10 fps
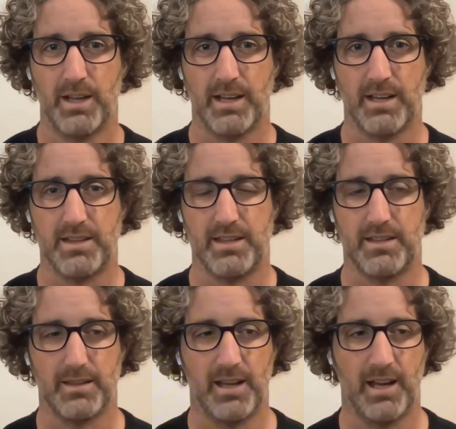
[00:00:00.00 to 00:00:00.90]
And I
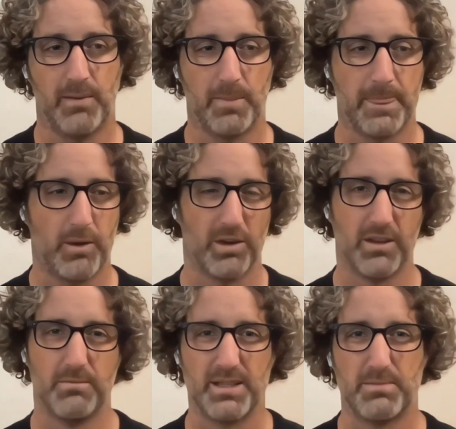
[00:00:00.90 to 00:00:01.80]
think, one of
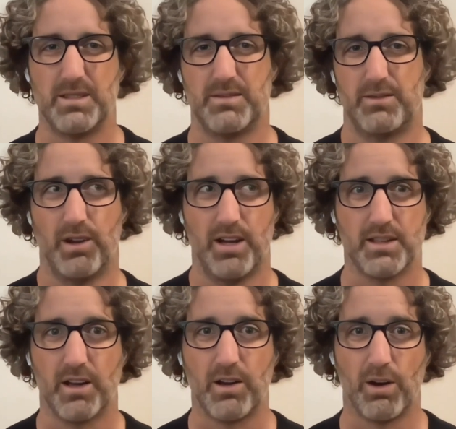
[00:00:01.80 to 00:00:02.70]
the best bits of advice
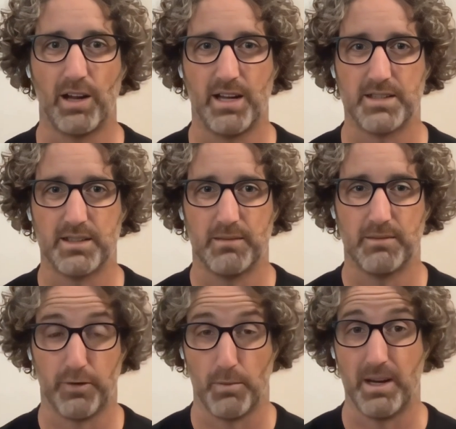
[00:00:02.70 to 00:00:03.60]
I got
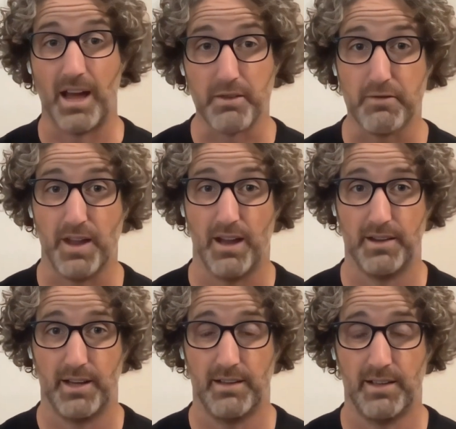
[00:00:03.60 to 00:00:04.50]
from another
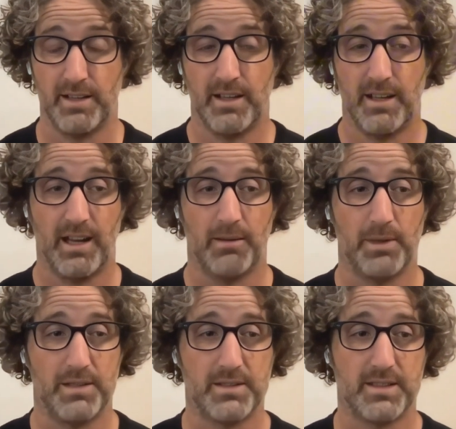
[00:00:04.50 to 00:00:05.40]
founder
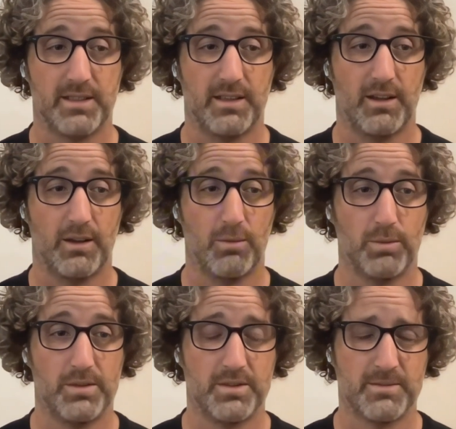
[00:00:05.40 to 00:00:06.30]
and CEO
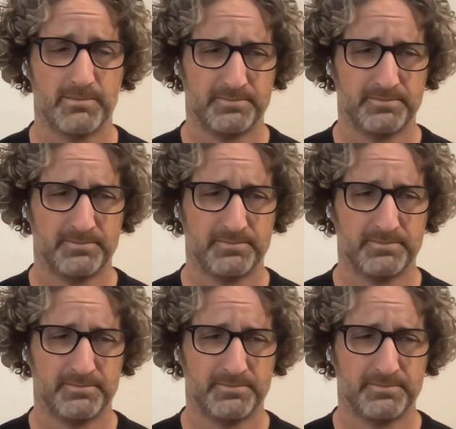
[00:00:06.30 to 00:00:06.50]
was